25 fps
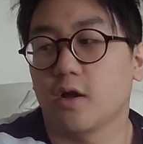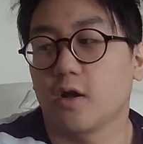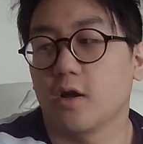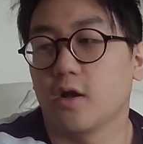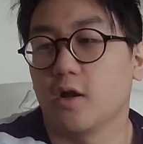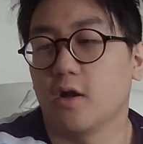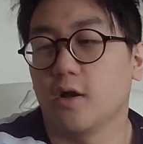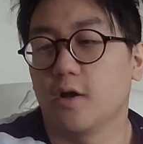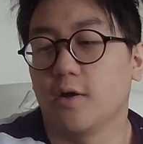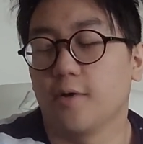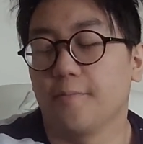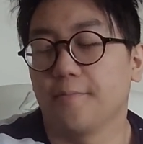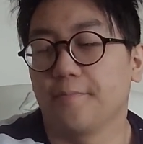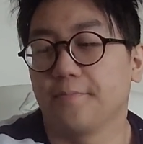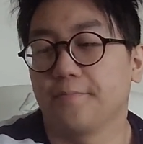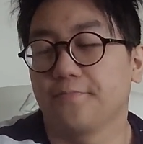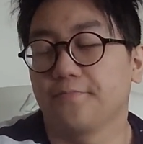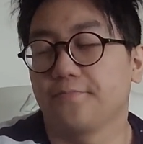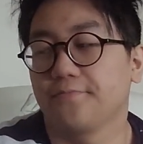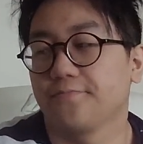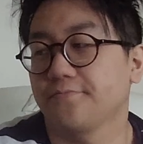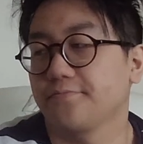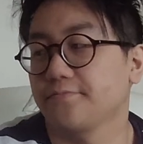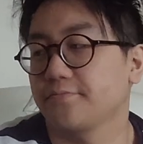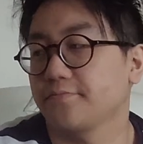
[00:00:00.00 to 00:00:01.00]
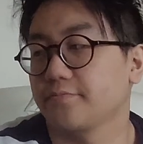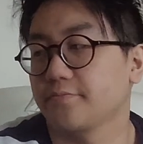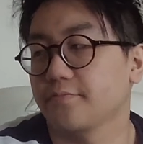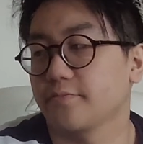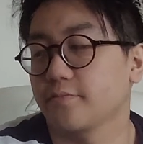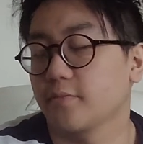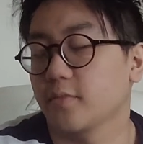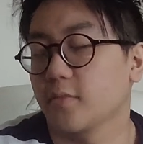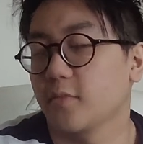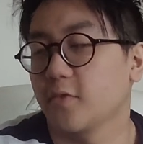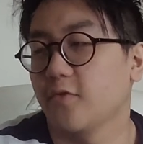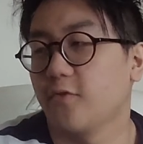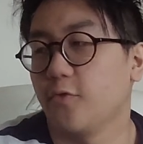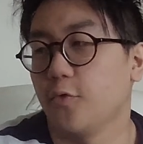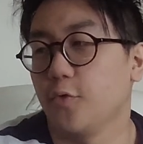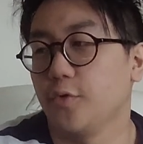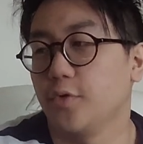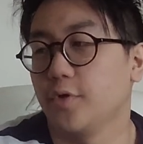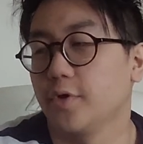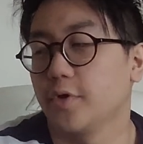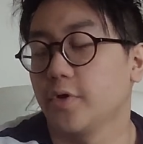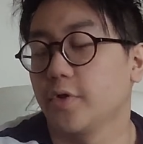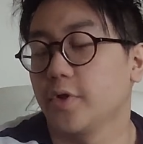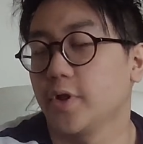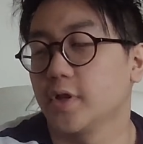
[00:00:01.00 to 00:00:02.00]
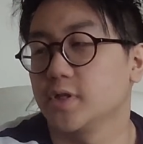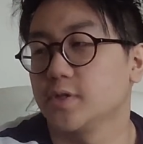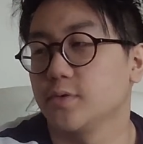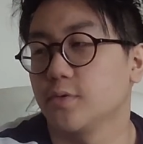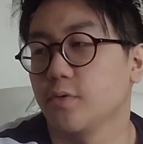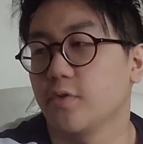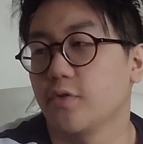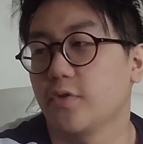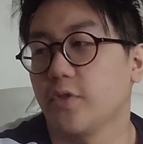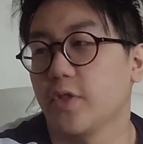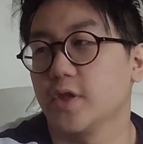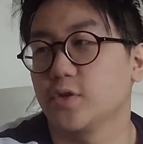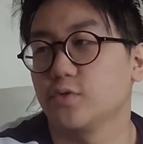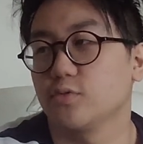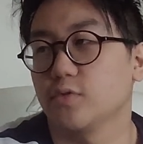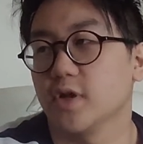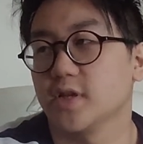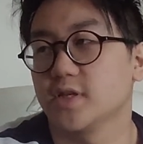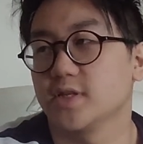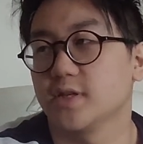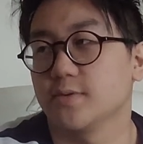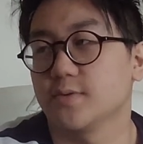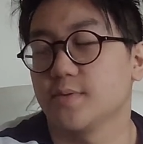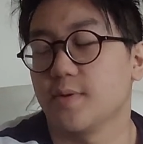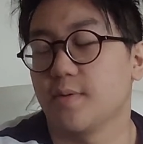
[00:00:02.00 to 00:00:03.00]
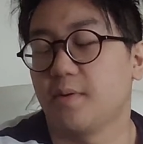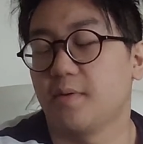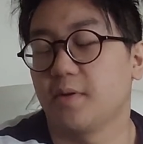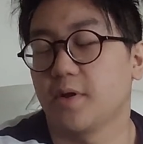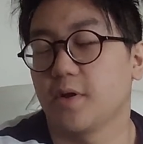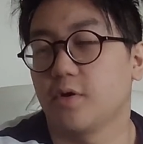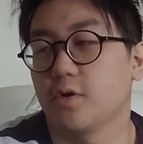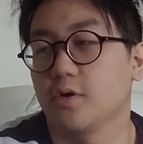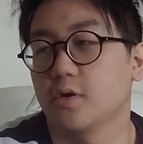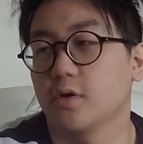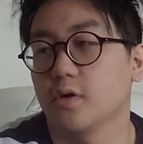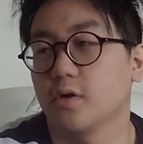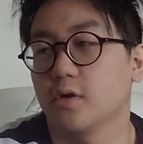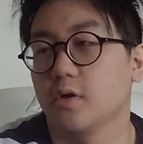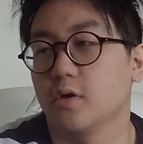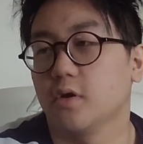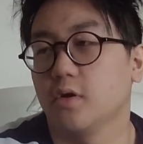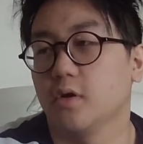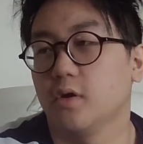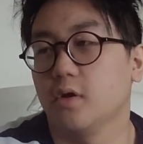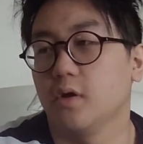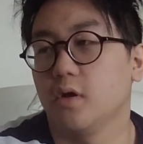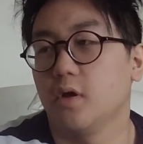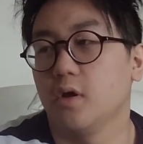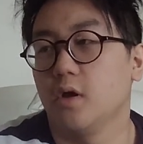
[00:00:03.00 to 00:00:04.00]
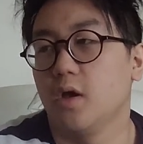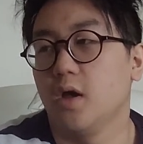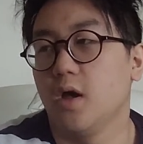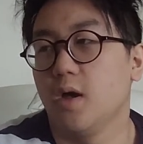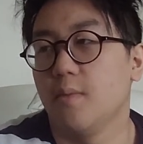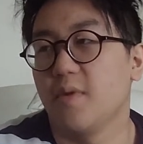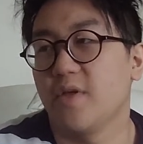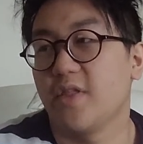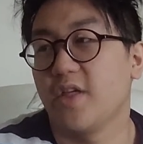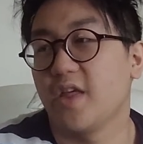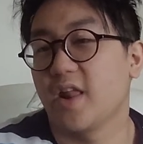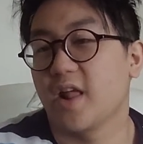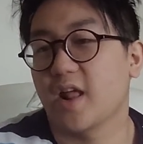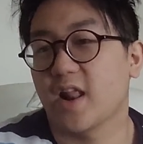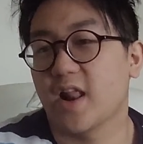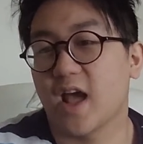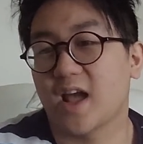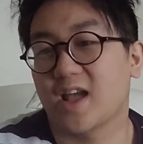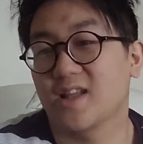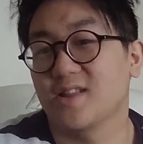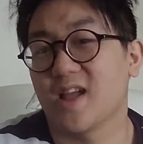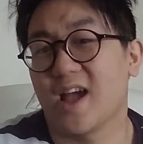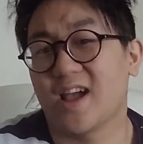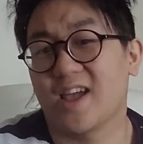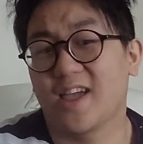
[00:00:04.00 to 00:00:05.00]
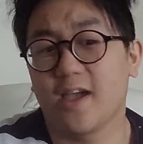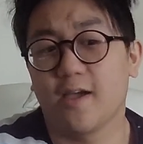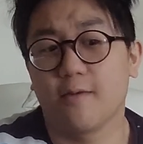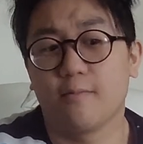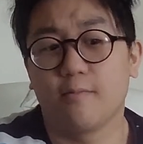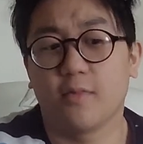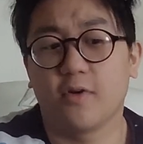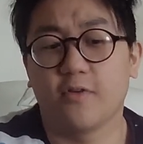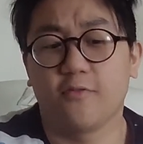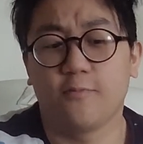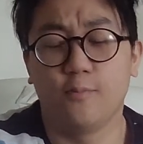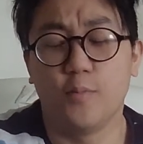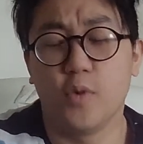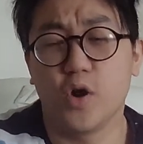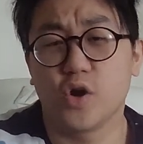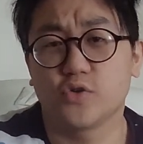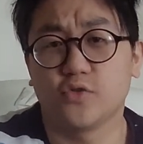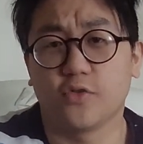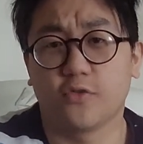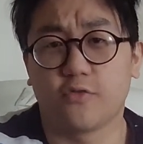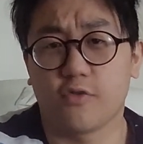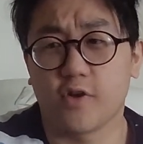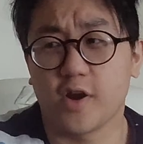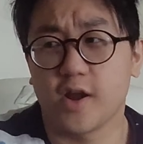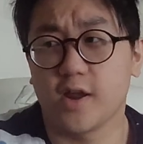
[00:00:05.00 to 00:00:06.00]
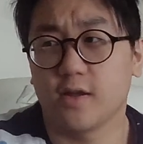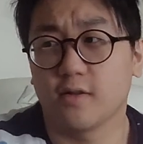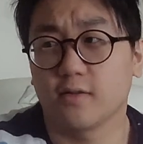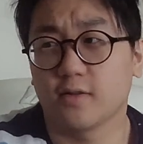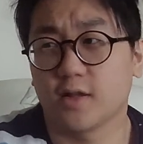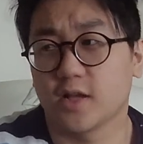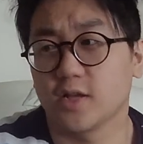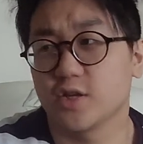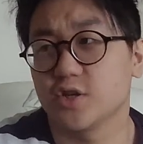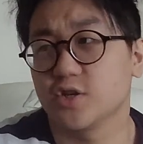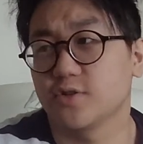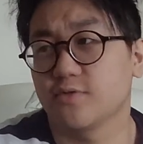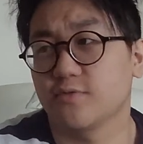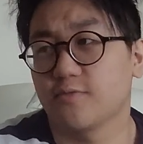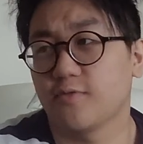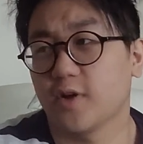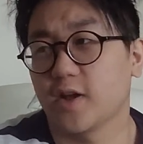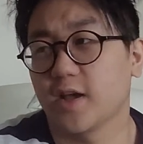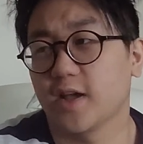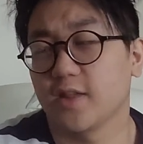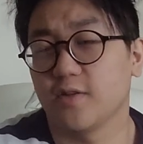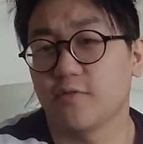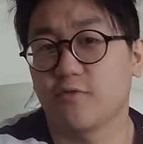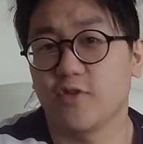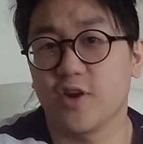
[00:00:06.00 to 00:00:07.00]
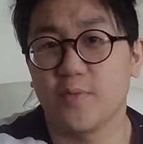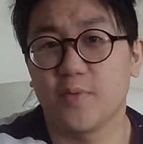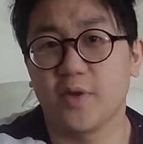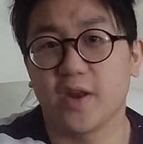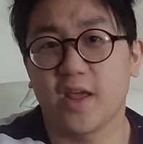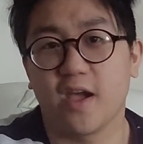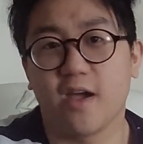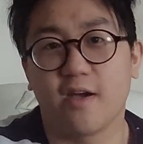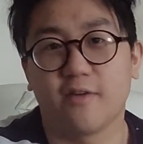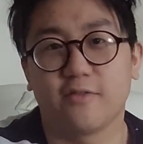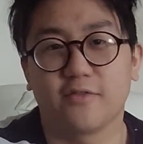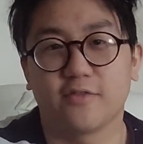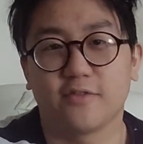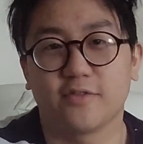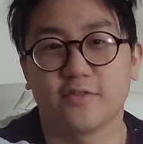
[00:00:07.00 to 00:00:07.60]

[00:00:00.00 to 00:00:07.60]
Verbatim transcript: um, food. That's all. That's all I spend my money on. But then I, I can I can get books for free. I can just fucking get the free PDF.